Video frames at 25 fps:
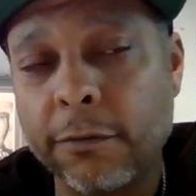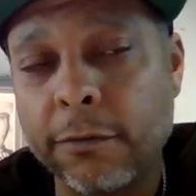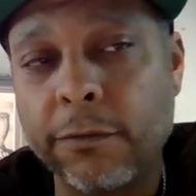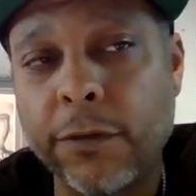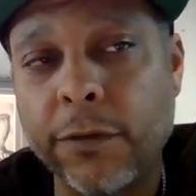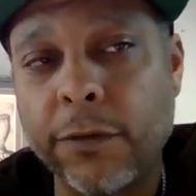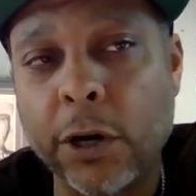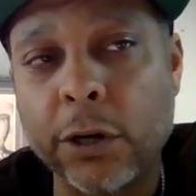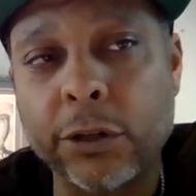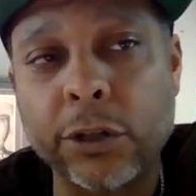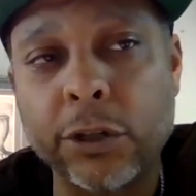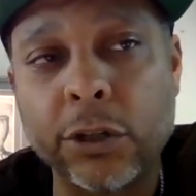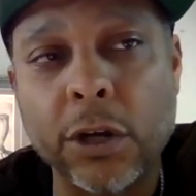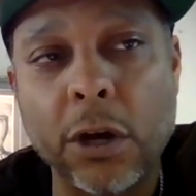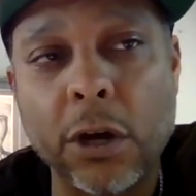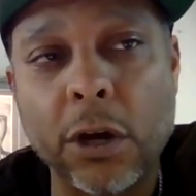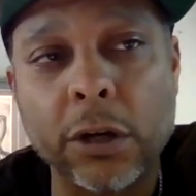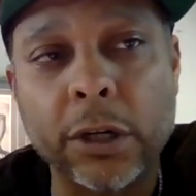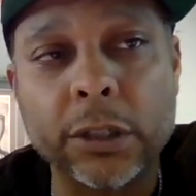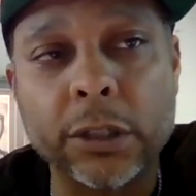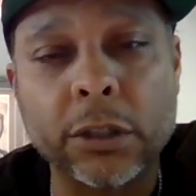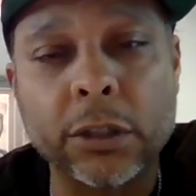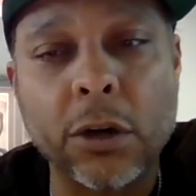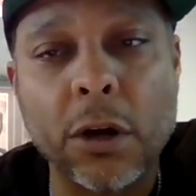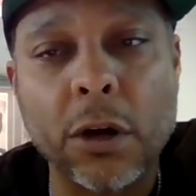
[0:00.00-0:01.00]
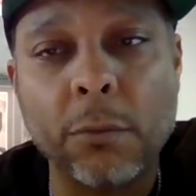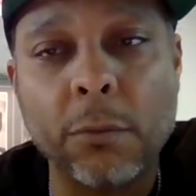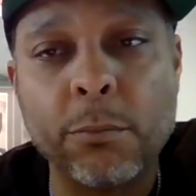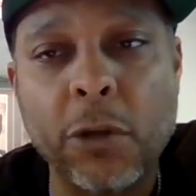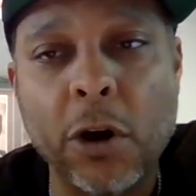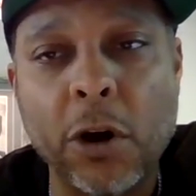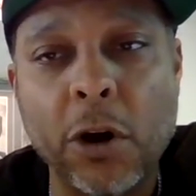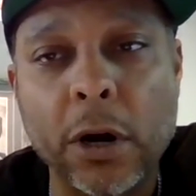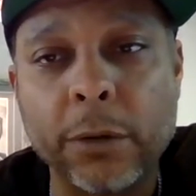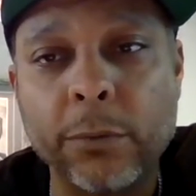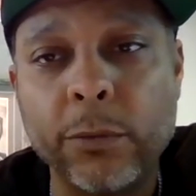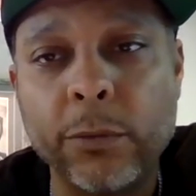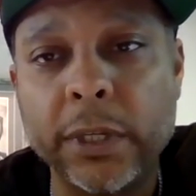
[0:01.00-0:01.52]
First song is called
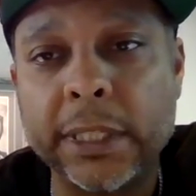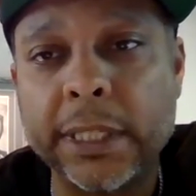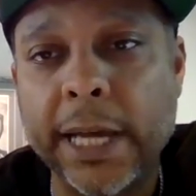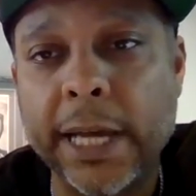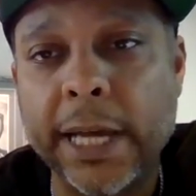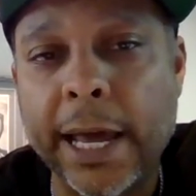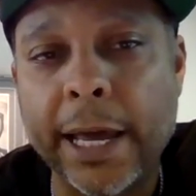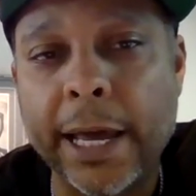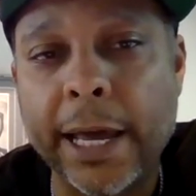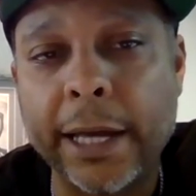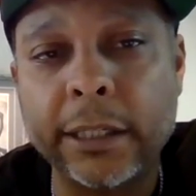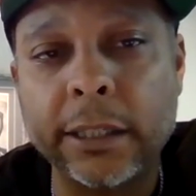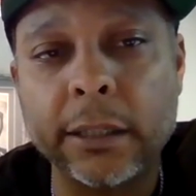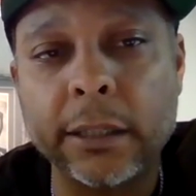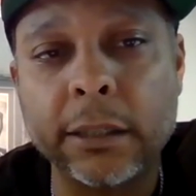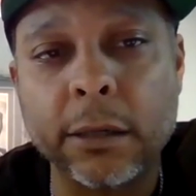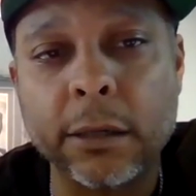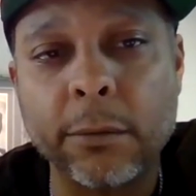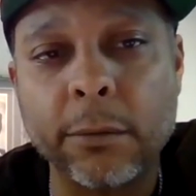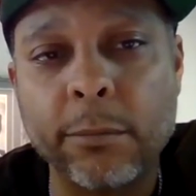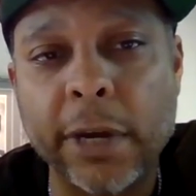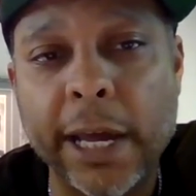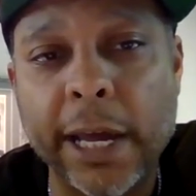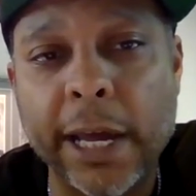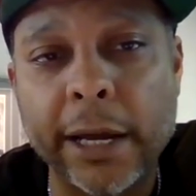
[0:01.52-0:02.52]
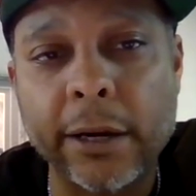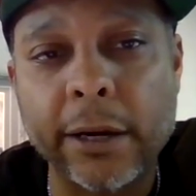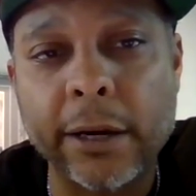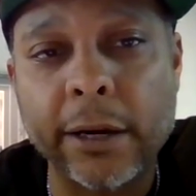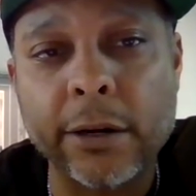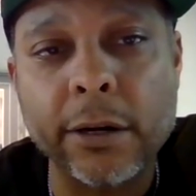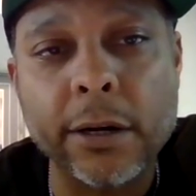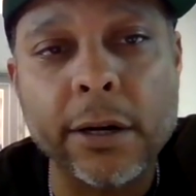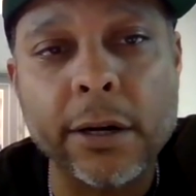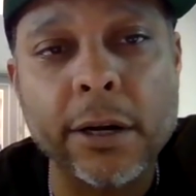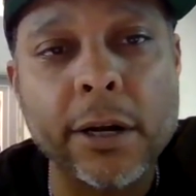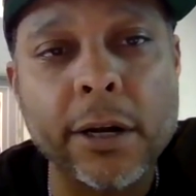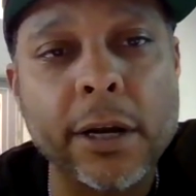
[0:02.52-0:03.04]
Party with Tash. It's a
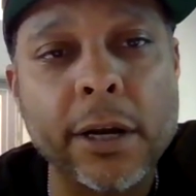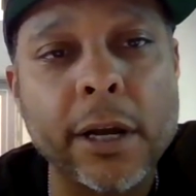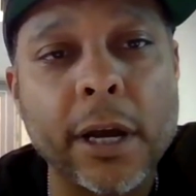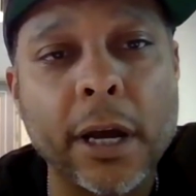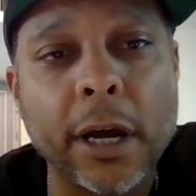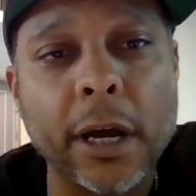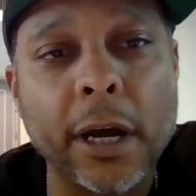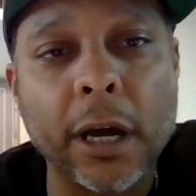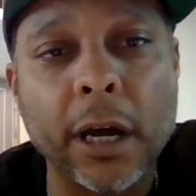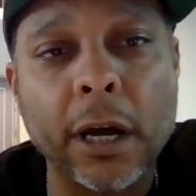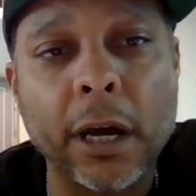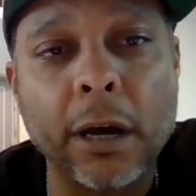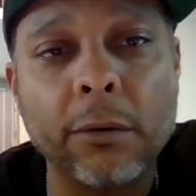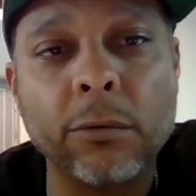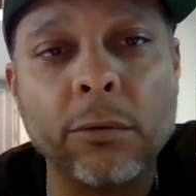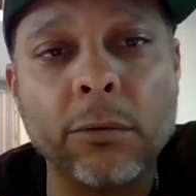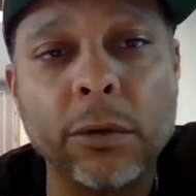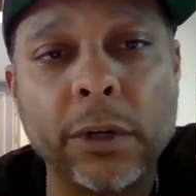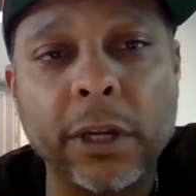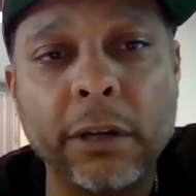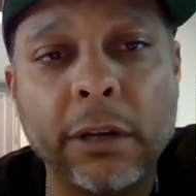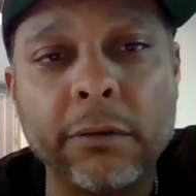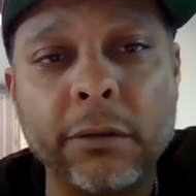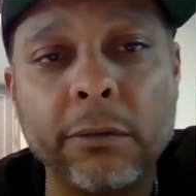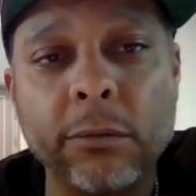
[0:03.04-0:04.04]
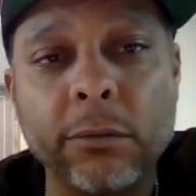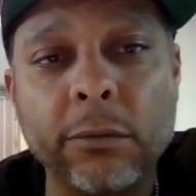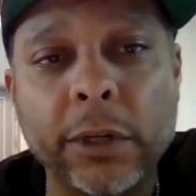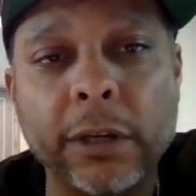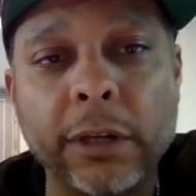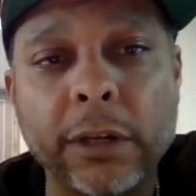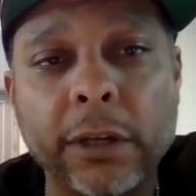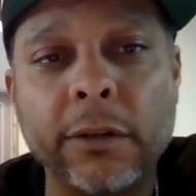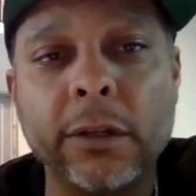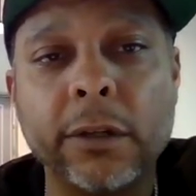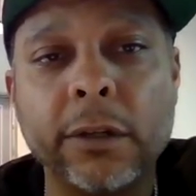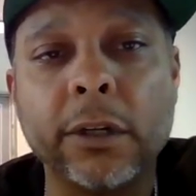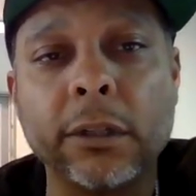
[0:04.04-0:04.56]
banger. We'll
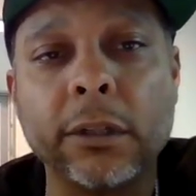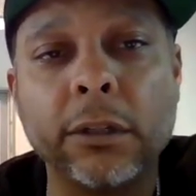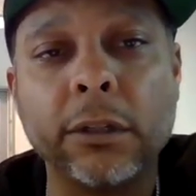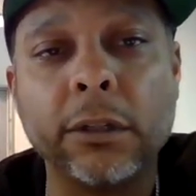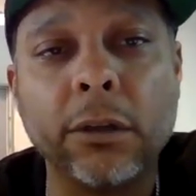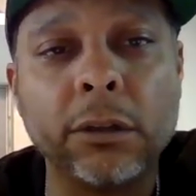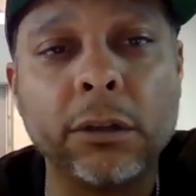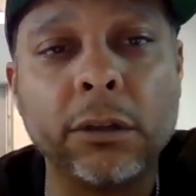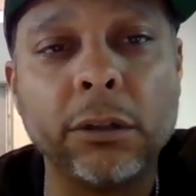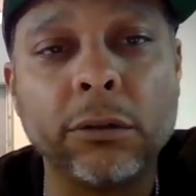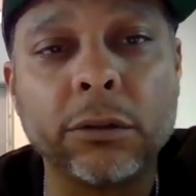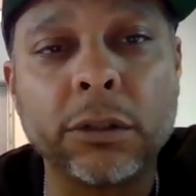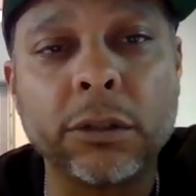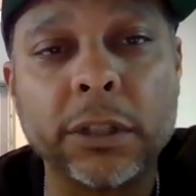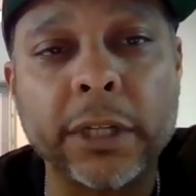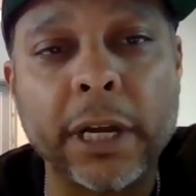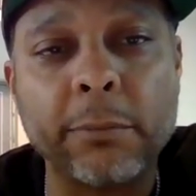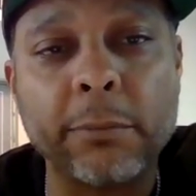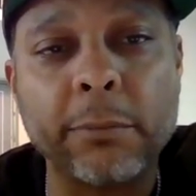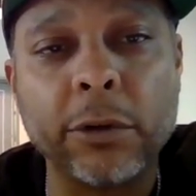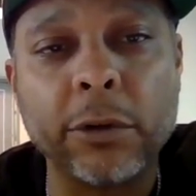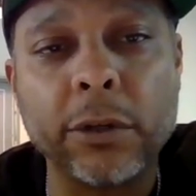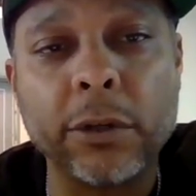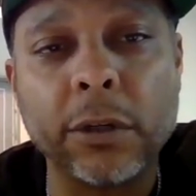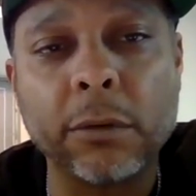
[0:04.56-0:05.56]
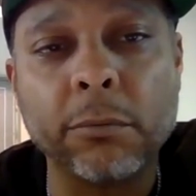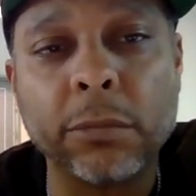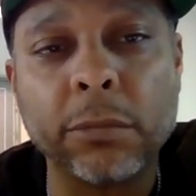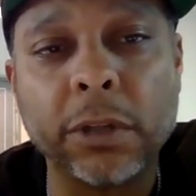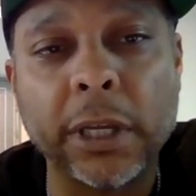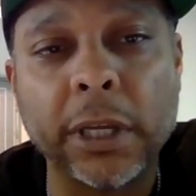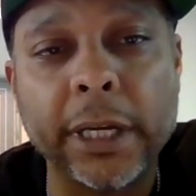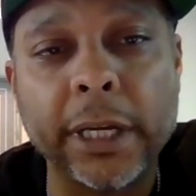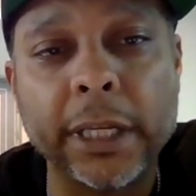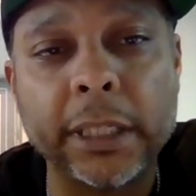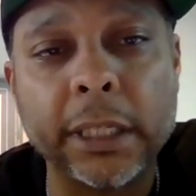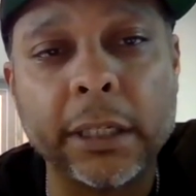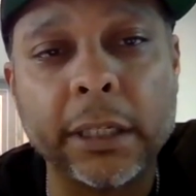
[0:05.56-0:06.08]
give you a little sample you can
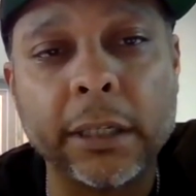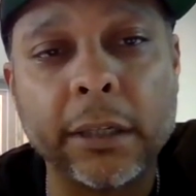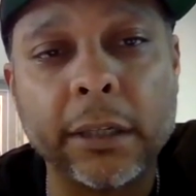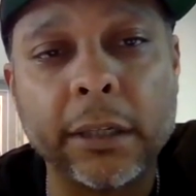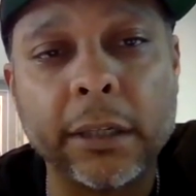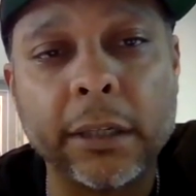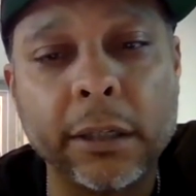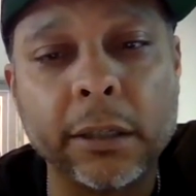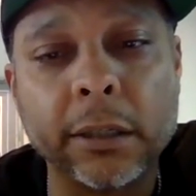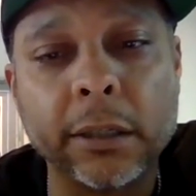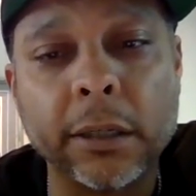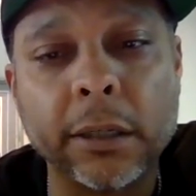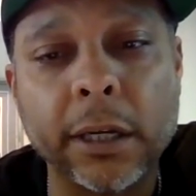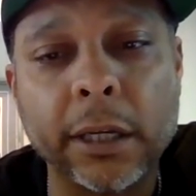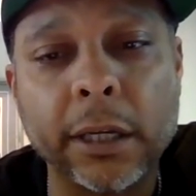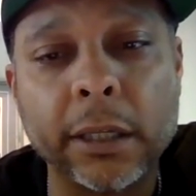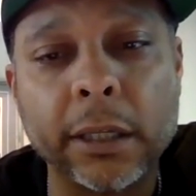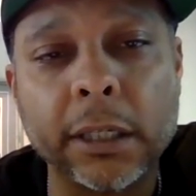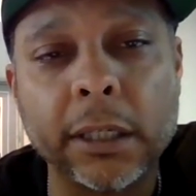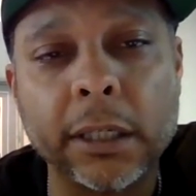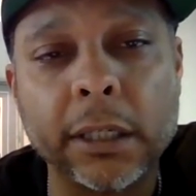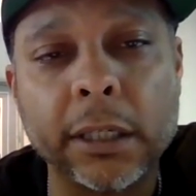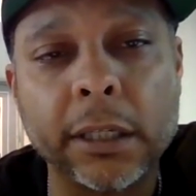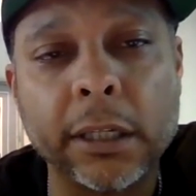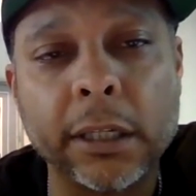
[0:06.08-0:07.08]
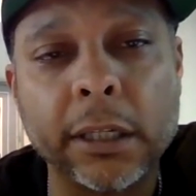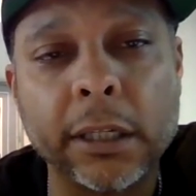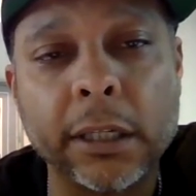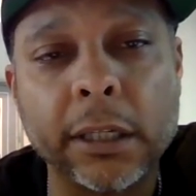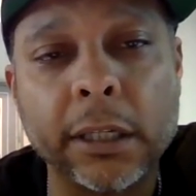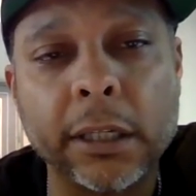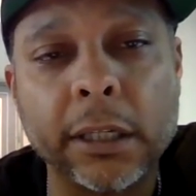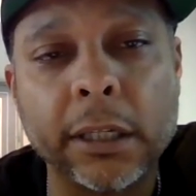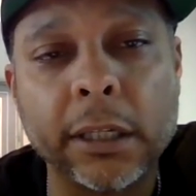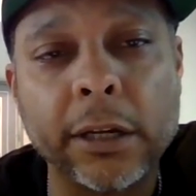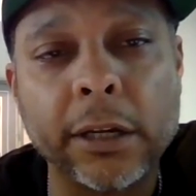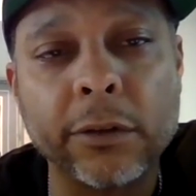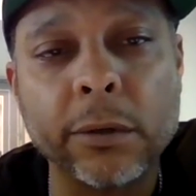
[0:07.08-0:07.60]
play at the end of the
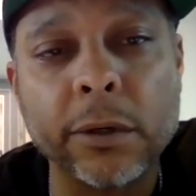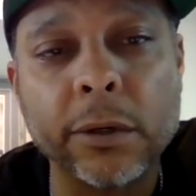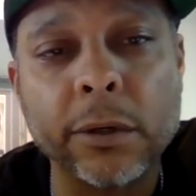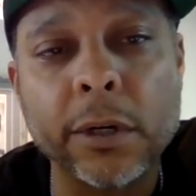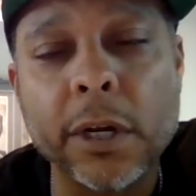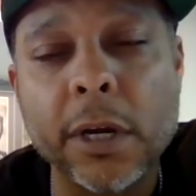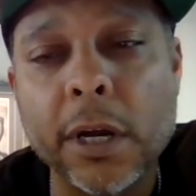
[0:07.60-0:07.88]
interview.